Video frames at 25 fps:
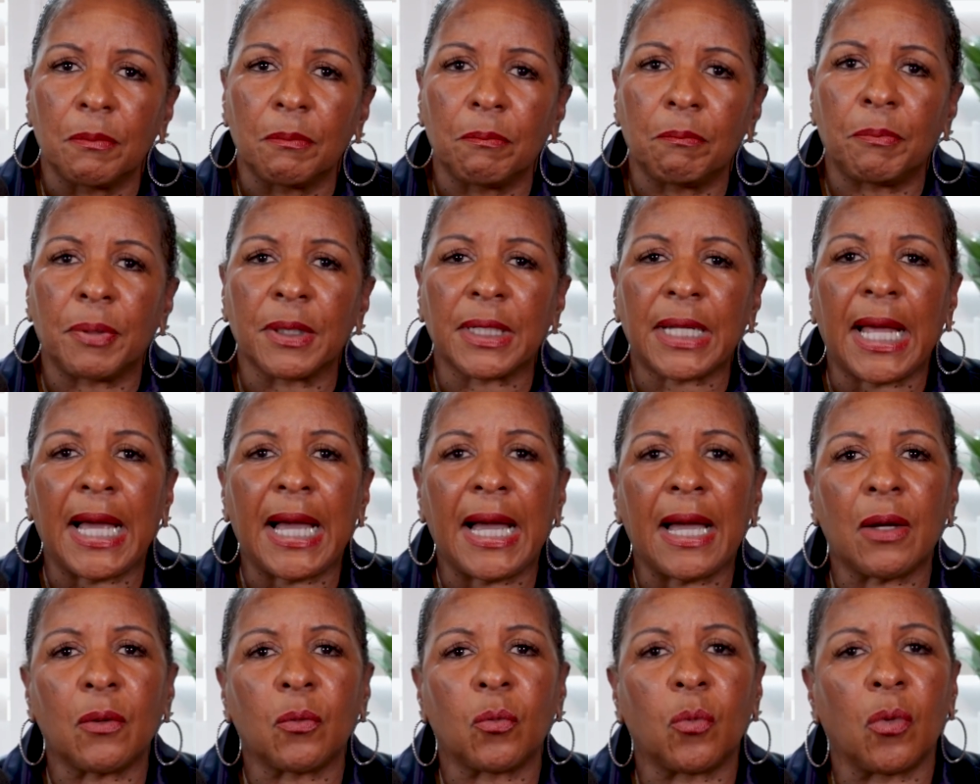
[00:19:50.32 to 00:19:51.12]
But
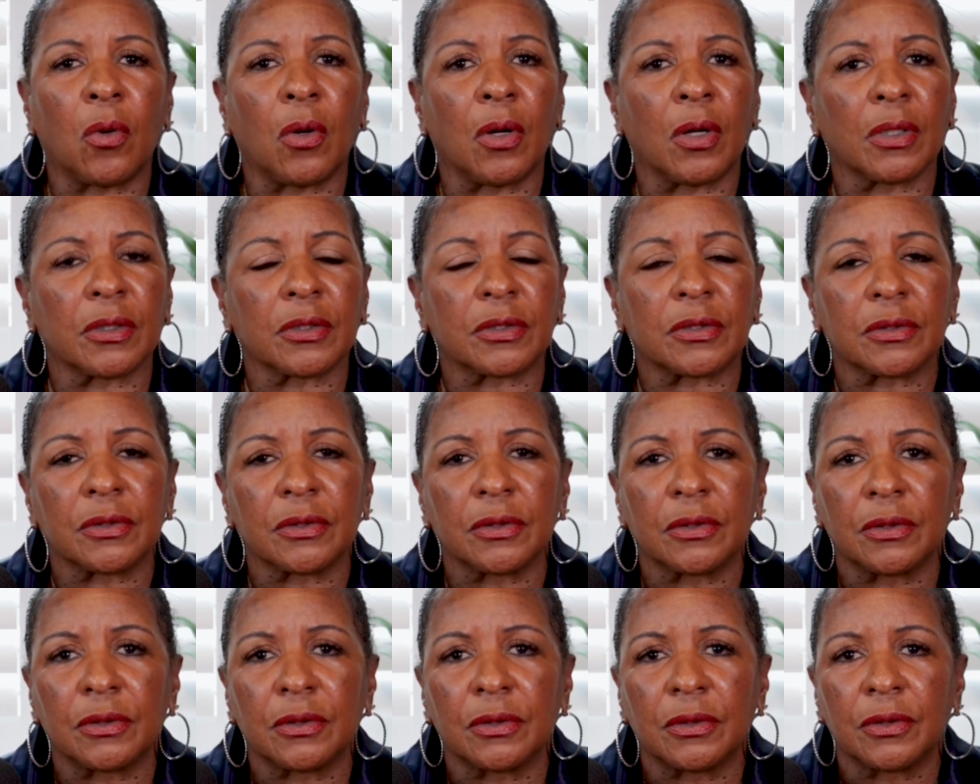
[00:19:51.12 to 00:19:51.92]
I want
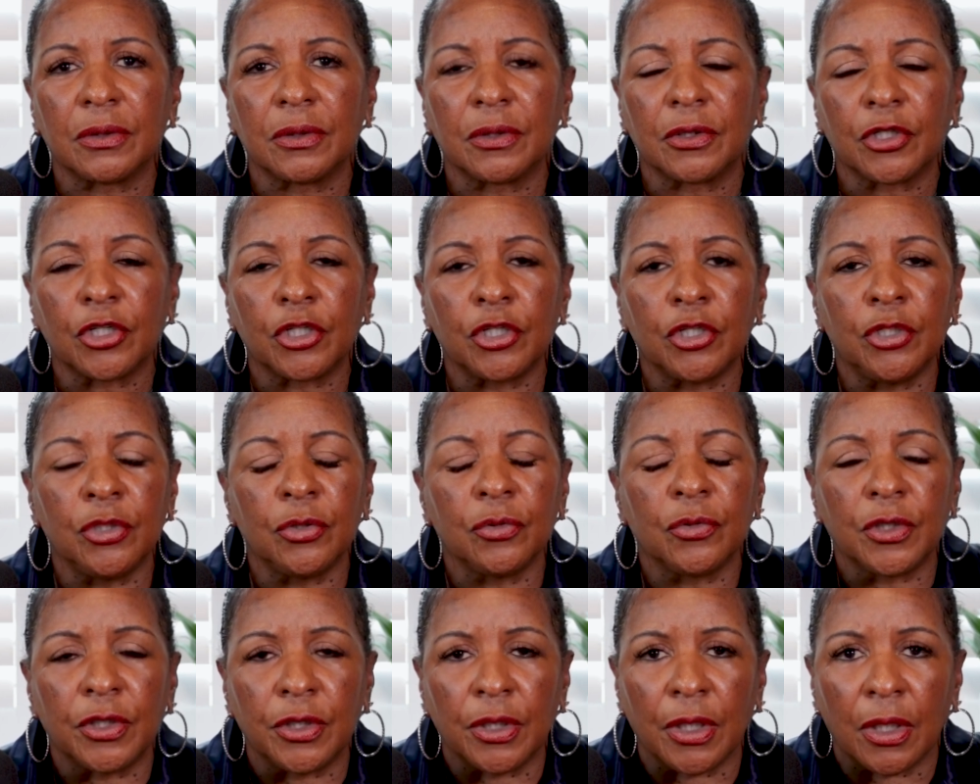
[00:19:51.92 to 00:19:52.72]

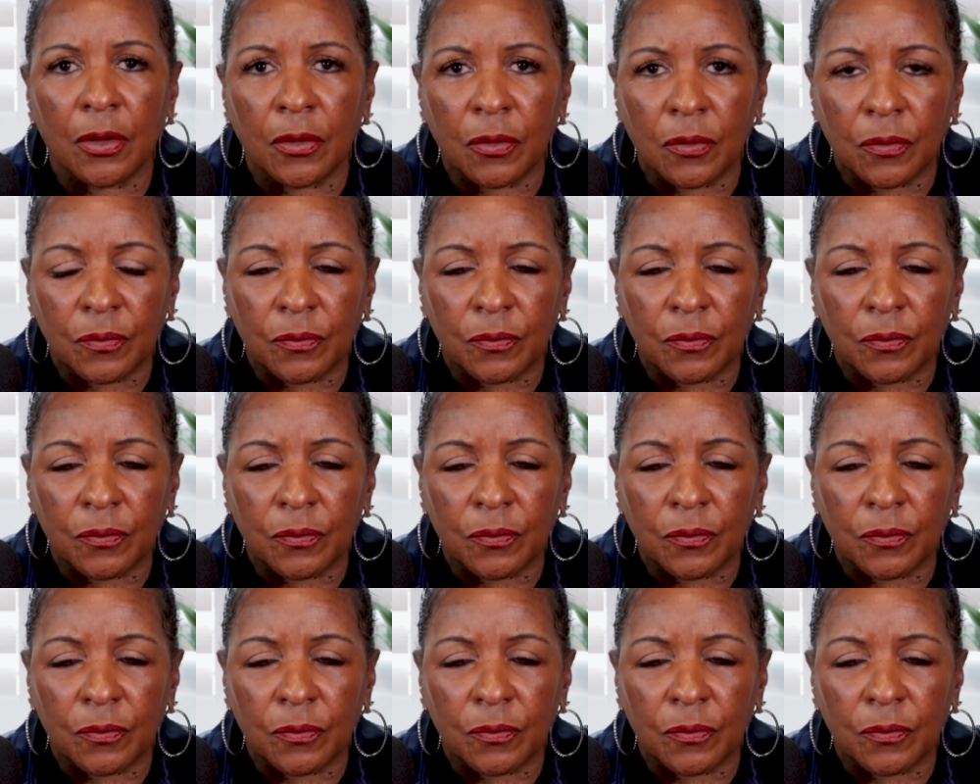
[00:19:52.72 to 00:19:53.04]
you to know